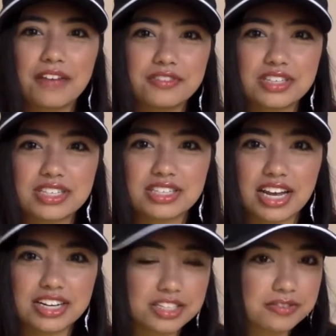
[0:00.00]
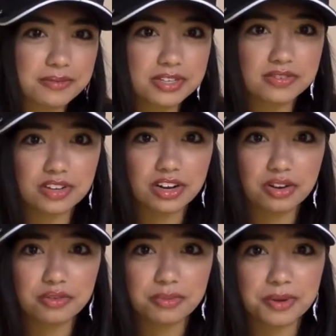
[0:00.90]
I've decided to film this
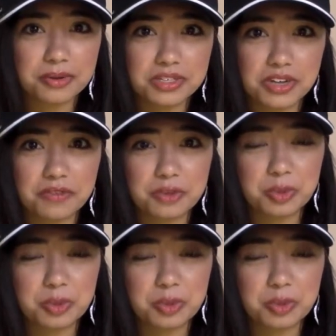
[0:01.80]
video for my own selfish